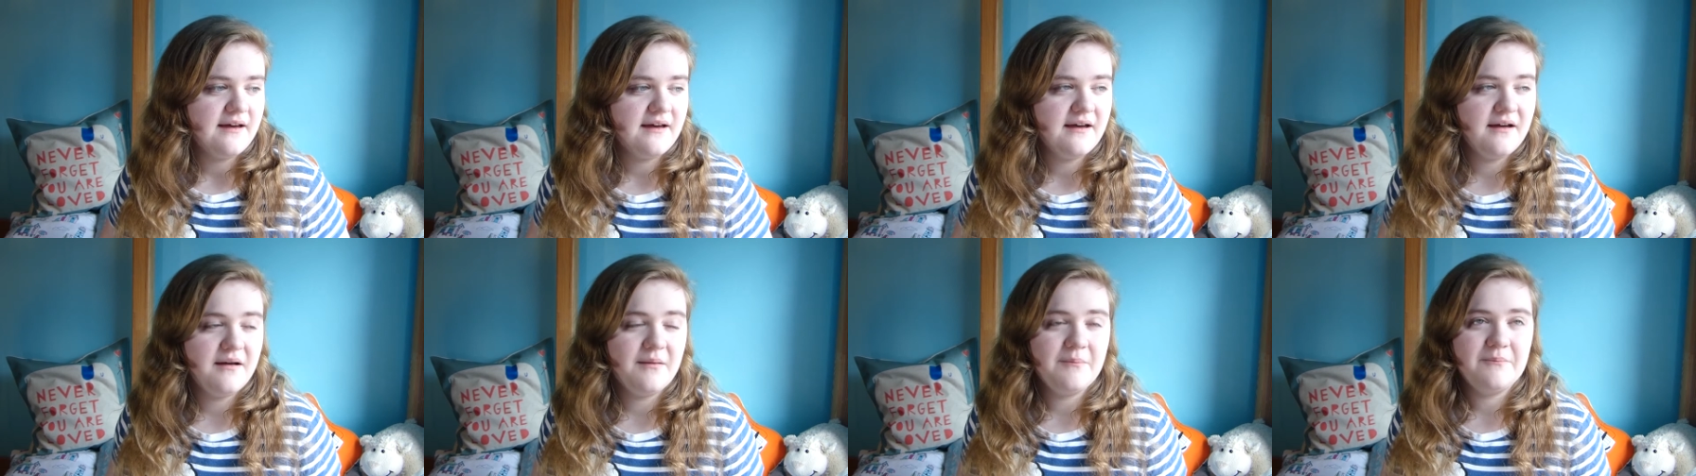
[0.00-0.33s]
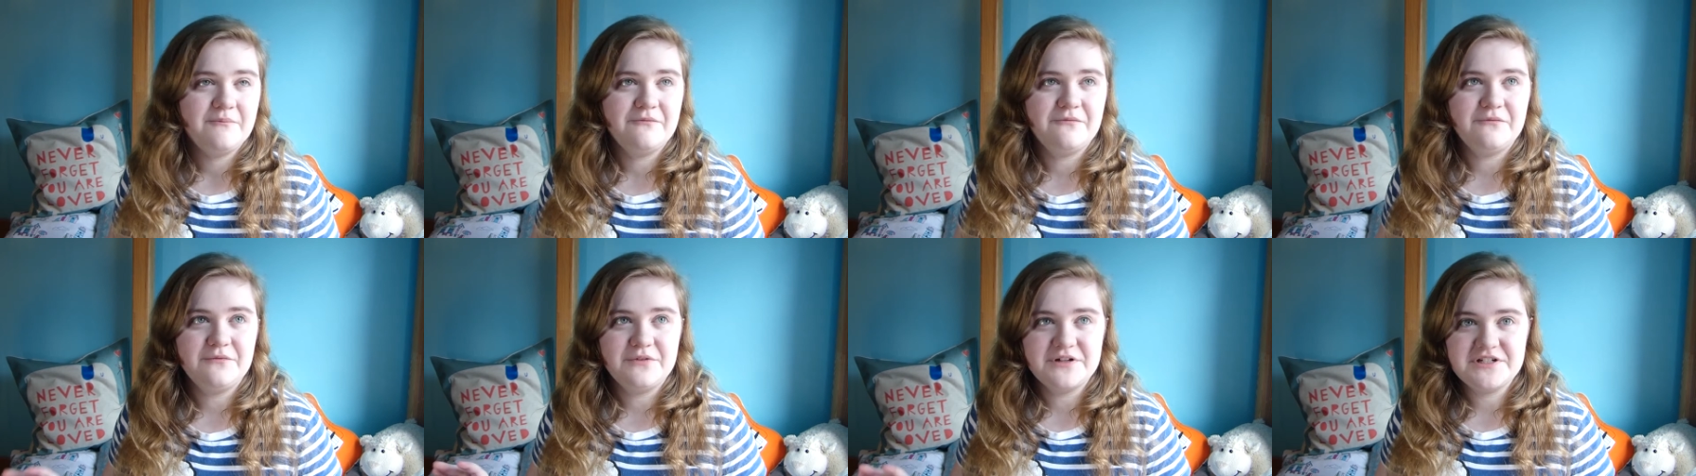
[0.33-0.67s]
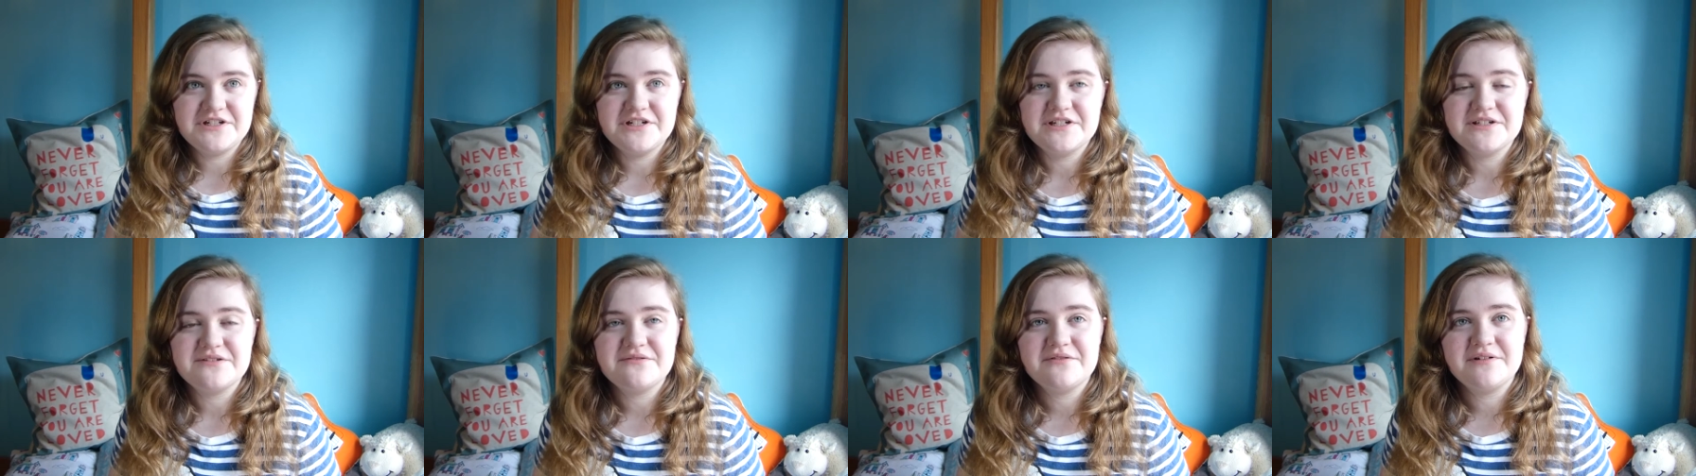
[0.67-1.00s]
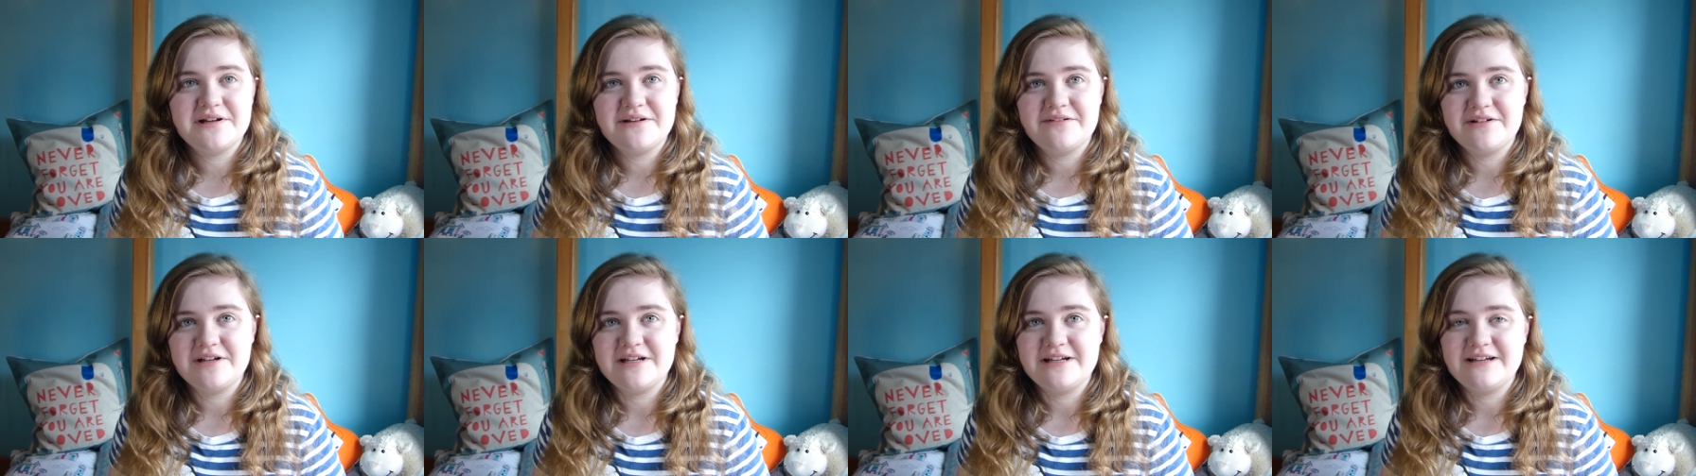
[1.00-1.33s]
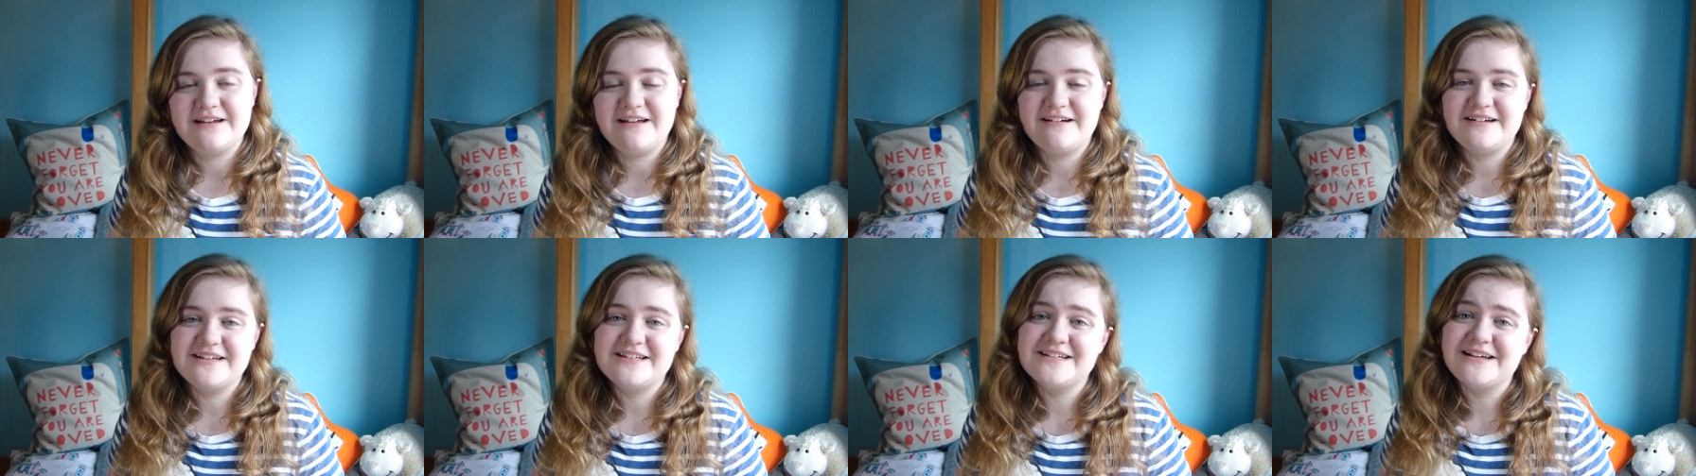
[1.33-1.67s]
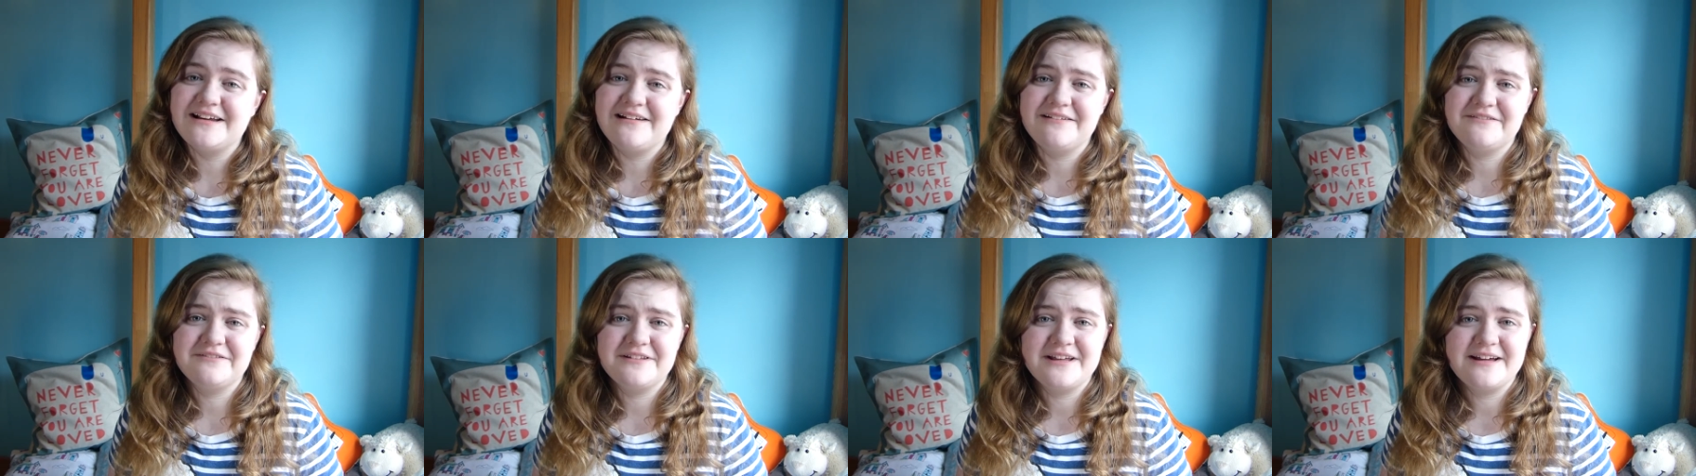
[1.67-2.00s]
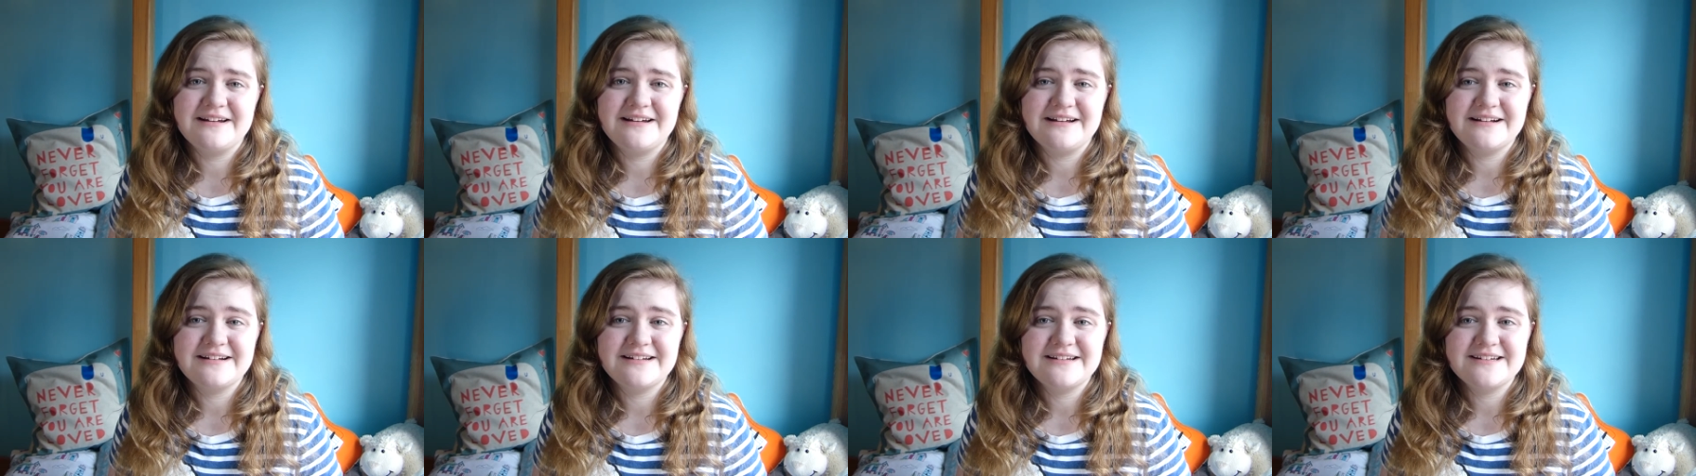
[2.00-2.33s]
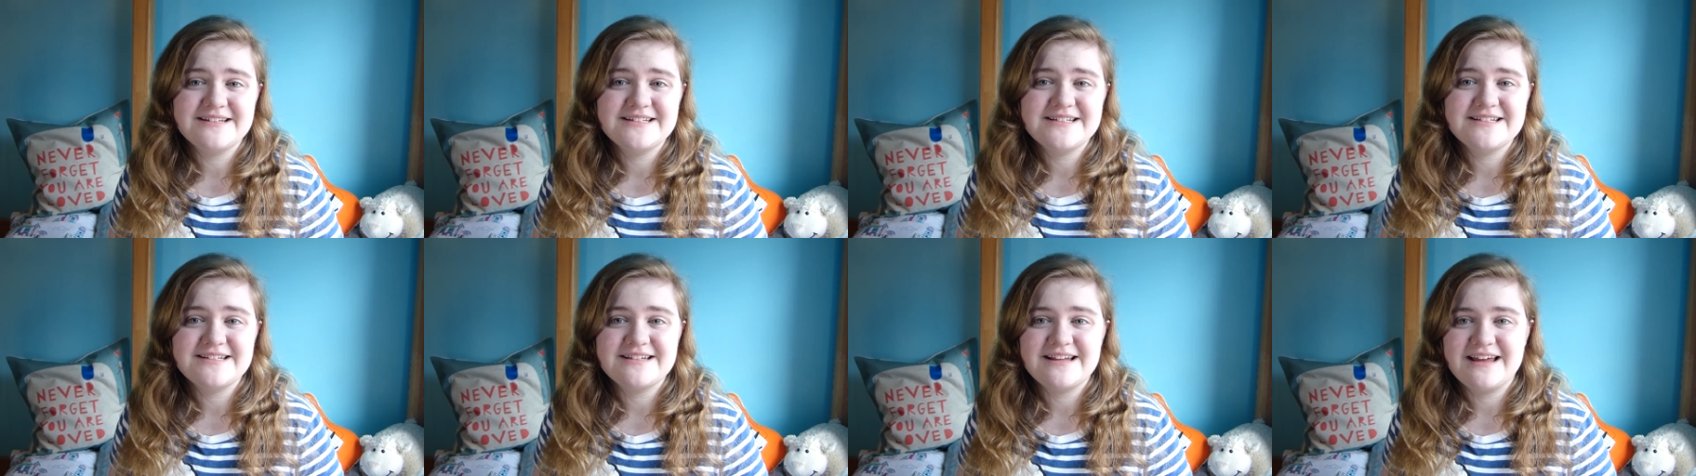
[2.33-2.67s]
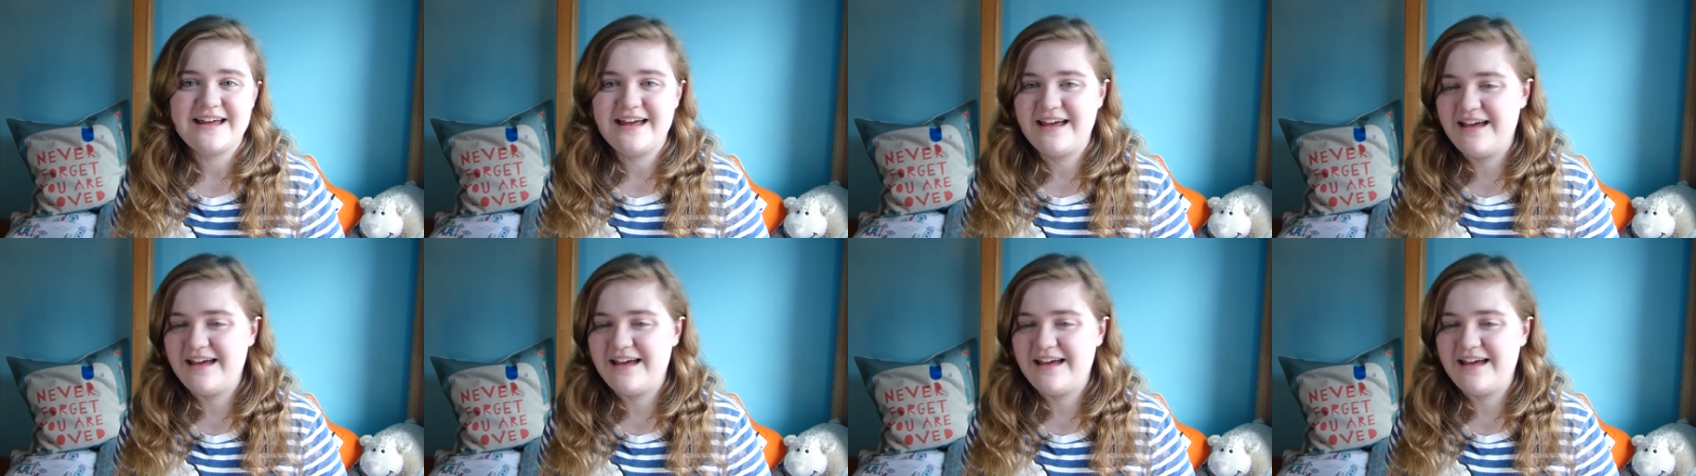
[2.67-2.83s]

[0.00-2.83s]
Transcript: Um, which is really, really nice. I love that necklace.